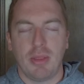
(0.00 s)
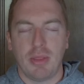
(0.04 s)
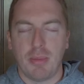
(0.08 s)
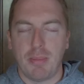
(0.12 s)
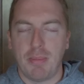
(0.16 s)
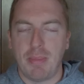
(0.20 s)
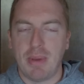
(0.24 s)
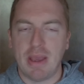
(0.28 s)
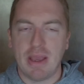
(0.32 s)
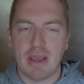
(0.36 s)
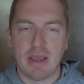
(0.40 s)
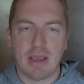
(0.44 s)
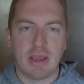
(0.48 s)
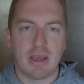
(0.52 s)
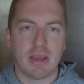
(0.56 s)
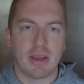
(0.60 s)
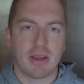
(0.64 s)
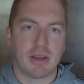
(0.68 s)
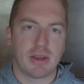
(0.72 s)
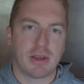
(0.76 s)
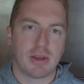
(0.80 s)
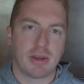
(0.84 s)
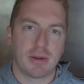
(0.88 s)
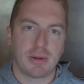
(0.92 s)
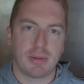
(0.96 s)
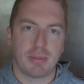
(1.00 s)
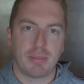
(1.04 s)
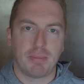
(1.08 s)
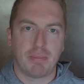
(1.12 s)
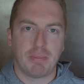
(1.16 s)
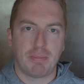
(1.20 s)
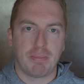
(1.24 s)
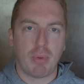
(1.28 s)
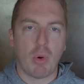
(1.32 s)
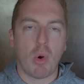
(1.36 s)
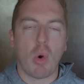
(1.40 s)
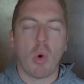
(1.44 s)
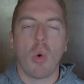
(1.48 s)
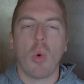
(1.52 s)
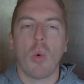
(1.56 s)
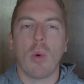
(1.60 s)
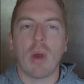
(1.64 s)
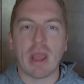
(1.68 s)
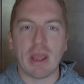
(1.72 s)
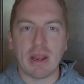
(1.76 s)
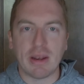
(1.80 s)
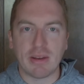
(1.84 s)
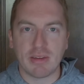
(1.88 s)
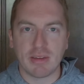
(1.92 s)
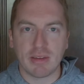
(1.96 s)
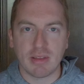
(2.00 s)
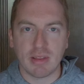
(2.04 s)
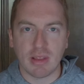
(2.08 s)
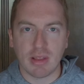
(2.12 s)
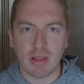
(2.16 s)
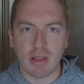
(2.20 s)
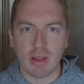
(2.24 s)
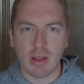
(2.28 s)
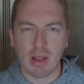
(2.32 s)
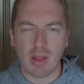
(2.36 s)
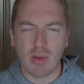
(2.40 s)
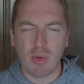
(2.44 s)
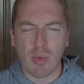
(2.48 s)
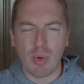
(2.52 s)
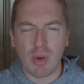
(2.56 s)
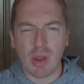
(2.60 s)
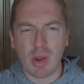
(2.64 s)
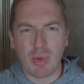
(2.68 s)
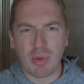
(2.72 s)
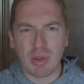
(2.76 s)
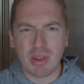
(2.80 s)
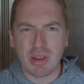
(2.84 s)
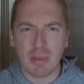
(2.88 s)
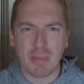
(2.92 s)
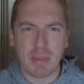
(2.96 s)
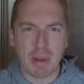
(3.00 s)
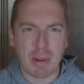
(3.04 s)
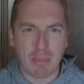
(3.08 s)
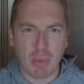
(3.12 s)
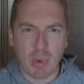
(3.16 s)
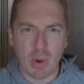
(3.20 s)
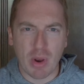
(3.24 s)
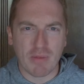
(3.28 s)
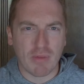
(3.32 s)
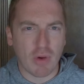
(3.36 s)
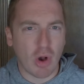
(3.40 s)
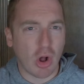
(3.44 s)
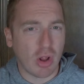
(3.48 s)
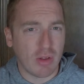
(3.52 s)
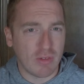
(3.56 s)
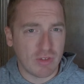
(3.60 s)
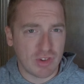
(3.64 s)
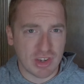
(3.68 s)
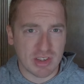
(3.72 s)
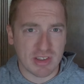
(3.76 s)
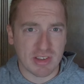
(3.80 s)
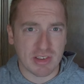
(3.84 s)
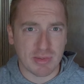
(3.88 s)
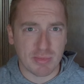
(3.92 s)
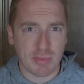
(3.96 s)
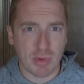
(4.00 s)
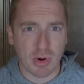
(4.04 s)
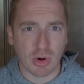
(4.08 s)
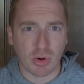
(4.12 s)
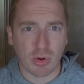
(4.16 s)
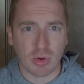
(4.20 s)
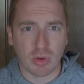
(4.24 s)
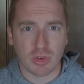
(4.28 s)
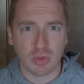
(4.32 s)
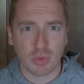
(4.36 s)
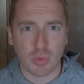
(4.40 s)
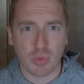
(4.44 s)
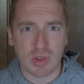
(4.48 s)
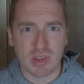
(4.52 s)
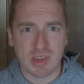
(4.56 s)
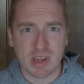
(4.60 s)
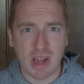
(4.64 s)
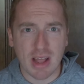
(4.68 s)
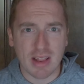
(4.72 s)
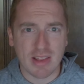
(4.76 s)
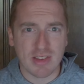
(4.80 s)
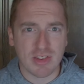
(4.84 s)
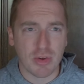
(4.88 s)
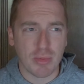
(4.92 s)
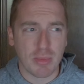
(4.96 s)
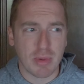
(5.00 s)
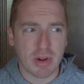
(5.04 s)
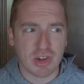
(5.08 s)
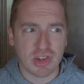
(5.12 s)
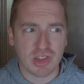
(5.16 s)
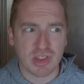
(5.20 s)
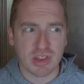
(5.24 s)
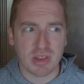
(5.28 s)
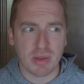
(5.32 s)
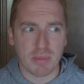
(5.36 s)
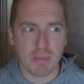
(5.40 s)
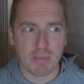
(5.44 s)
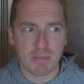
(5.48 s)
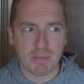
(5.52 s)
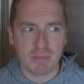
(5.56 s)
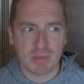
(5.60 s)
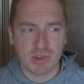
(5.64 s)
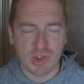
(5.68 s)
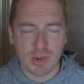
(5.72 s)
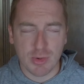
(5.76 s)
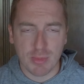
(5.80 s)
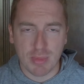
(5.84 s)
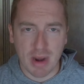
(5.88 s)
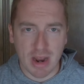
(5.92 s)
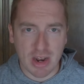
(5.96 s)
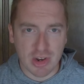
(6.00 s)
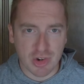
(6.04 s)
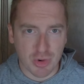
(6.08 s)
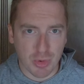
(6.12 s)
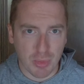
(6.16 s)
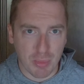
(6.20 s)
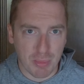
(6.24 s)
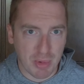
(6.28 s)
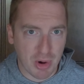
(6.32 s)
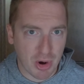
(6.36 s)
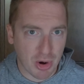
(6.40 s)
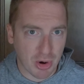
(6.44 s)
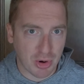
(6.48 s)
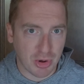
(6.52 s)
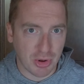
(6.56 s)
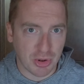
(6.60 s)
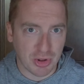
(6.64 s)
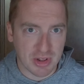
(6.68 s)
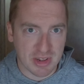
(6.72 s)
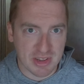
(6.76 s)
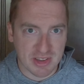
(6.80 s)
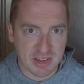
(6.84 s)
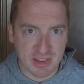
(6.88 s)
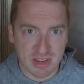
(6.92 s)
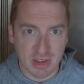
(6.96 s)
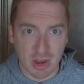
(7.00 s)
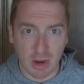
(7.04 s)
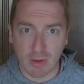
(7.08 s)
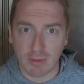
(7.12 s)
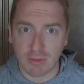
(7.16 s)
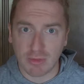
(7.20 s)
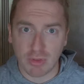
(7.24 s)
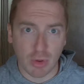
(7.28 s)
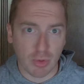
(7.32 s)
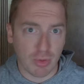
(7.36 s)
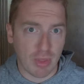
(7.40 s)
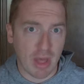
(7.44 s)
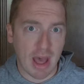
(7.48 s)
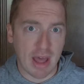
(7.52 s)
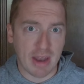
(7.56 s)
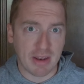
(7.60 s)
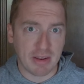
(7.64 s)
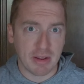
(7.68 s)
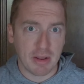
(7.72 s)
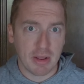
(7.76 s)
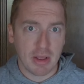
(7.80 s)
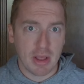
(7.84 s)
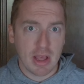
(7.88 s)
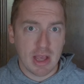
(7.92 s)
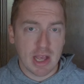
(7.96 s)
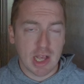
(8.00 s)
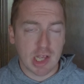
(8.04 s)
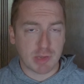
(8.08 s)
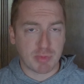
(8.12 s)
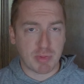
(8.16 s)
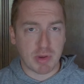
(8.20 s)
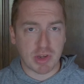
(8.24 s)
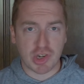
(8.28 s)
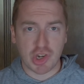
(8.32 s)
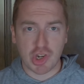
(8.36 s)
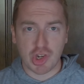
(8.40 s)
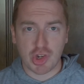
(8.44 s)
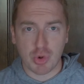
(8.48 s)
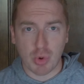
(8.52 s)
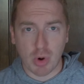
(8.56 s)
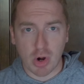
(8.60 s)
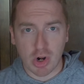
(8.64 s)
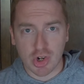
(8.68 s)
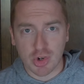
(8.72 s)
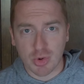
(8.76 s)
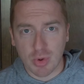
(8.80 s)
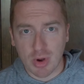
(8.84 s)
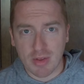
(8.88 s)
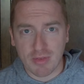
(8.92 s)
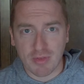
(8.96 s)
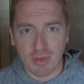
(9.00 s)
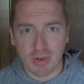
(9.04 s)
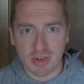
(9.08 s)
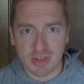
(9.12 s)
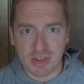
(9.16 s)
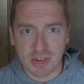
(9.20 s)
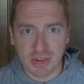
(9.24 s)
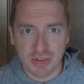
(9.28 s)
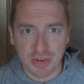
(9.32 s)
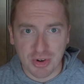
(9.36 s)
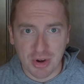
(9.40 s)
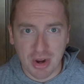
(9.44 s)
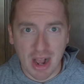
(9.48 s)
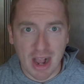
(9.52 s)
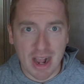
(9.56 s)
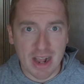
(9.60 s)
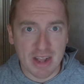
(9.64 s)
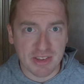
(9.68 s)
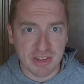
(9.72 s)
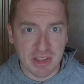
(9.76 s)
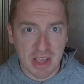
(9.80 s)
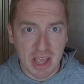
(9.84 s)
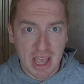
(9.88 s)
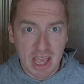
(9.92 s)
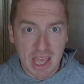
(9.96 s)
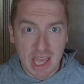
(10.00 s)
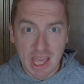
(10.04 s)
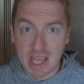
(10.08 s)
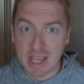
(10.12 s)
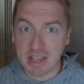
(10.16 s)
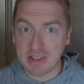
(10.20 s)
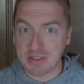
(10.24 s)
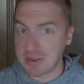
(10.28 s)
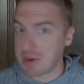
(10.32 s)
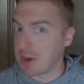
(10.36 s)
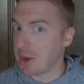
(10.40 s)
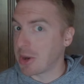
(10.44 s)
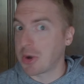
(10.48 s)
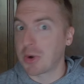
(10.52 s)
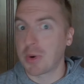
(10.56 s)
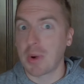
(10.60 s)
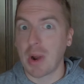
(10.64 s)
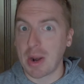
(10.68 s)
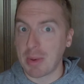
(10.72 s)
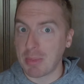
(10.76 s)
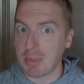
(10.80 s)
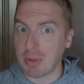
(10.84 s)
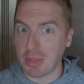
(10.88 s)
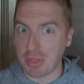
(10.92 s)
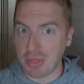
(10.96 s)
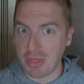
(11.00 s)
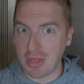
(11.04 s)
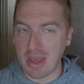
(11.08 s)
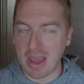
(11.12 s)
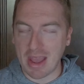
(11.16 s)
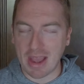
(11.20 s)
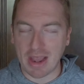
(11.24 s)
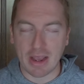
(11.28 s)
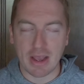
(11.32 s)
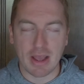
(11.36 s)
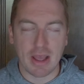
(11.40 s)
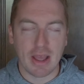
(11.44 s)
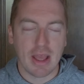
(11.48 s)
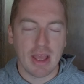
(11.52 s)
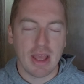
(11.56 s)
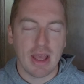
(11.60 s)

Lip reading: big point, and really the big point of all of Jesus' miracles was not so much the supernatural miracle itself, though that, especially to our 21st century eyes, is an incredible thing.